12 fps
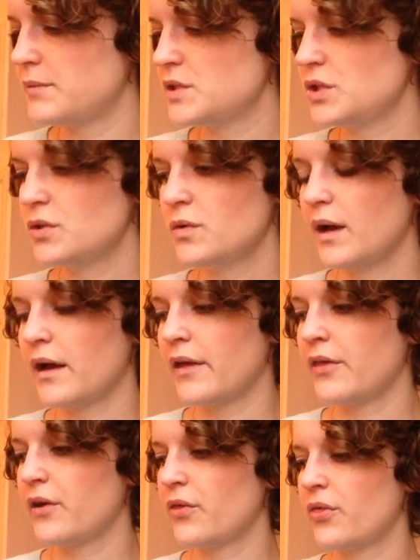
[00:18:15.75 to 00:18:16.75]
2
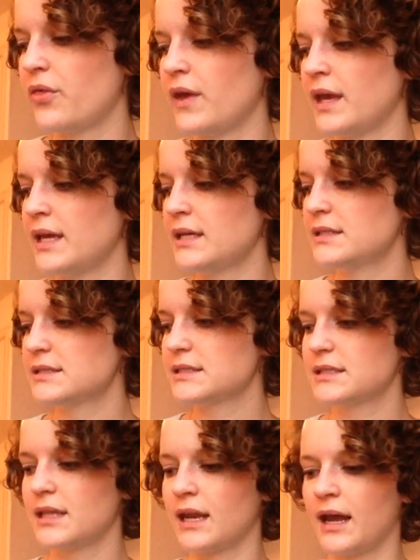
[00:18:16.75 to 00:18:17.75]
other things
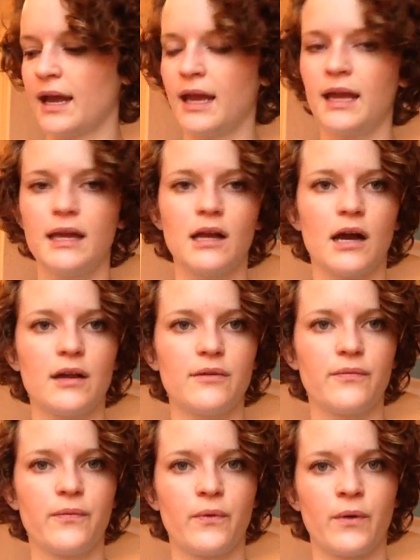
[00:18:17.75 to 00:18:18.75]
that I got
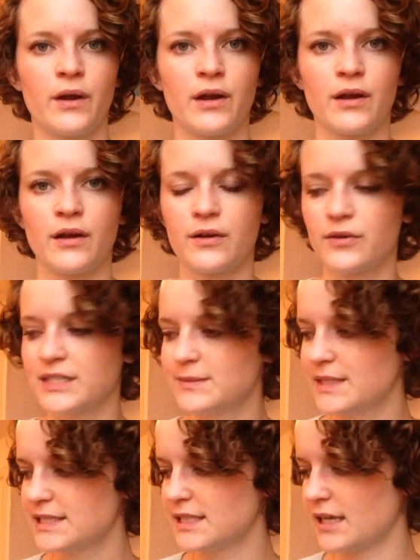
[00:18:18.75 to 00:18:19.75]
for
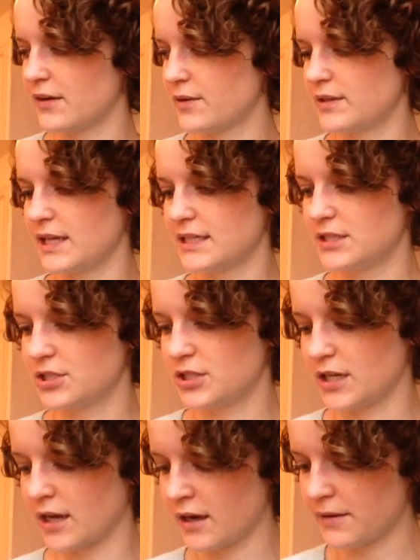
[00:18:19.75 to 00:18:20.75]
Christmas that I would like to
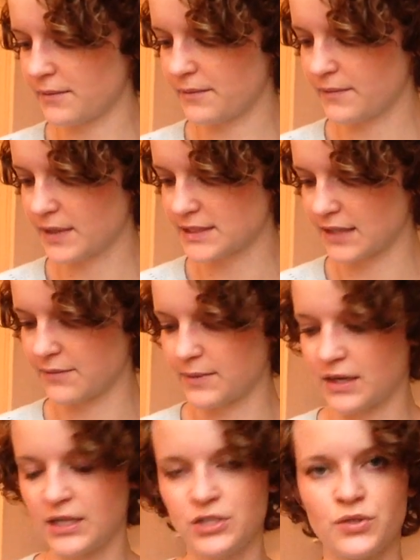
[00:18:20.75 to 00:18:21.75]
share, because I've
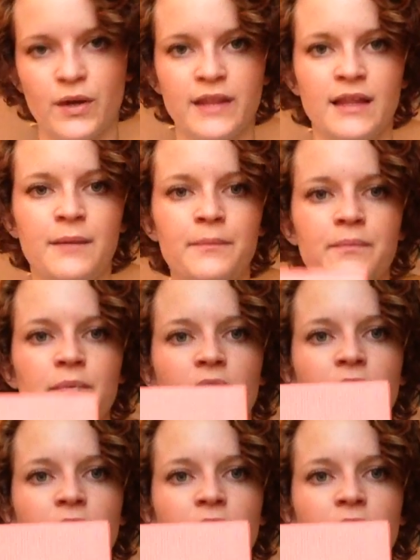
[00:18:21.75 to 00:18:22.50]
been enjoying them.